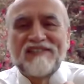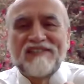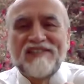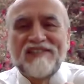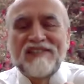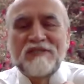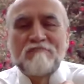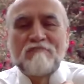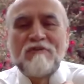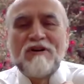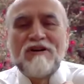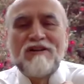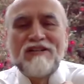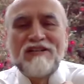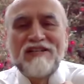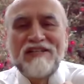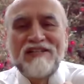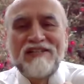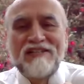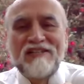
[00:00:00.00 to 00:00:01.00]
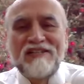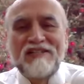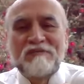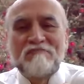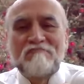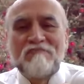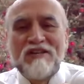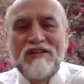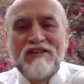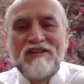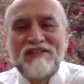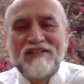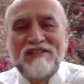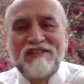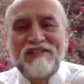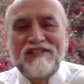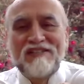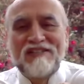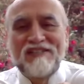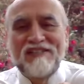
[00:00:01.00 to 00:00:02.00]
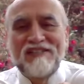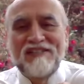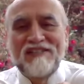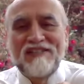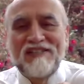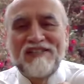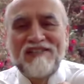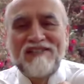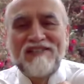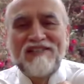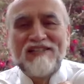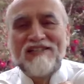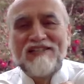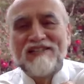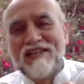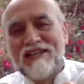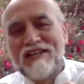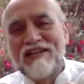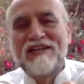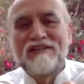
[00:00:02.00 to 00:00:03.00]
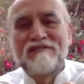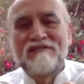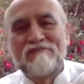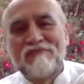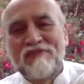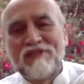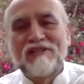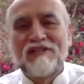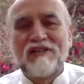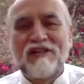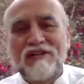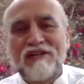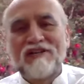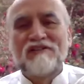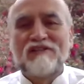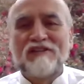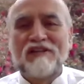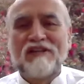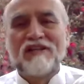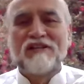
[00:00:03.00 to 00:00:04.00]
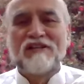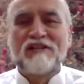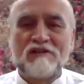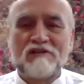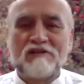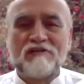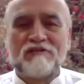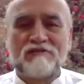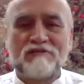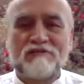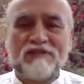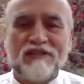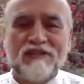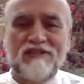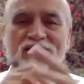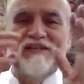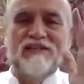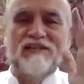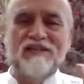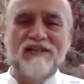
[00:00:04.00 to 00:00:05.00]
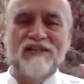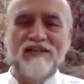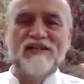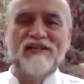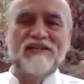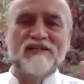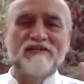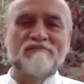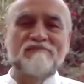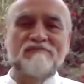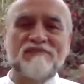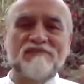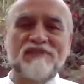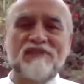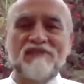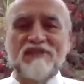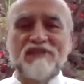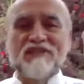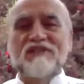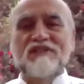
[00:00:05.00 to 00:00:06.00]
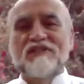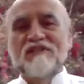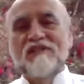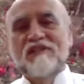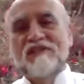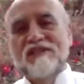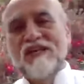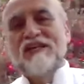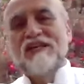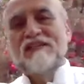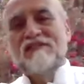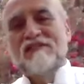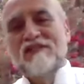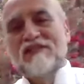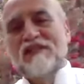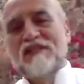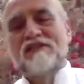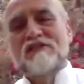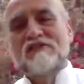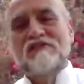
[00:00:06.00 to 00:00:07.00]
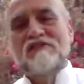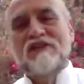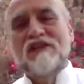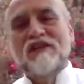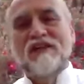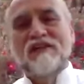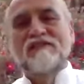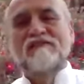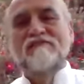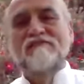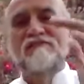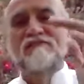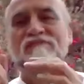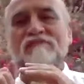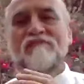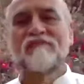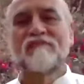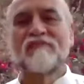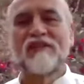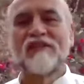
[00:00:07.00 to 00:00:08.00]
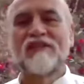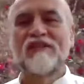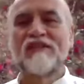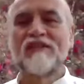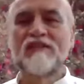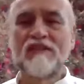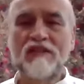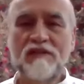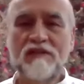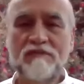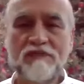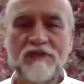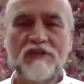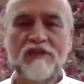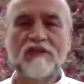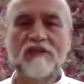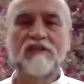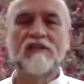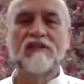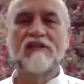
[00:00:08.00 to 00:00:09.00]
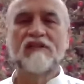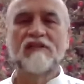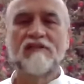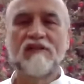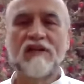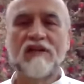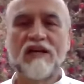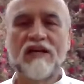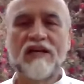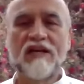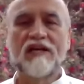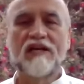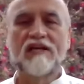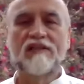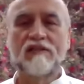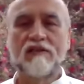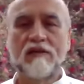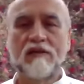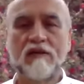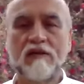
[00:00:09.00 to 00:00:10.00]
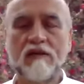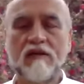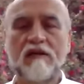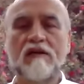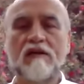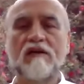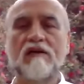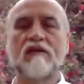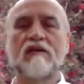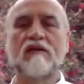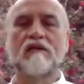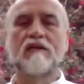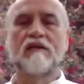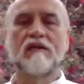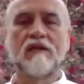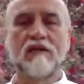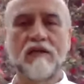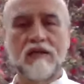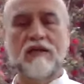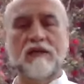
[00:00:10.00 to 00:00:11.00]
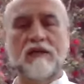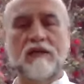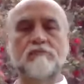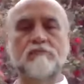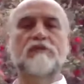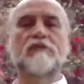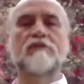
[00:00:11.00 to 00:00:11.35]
It's mine, it's me. I am the car that I own. I am the this, the that, the other thing. Giving that all up.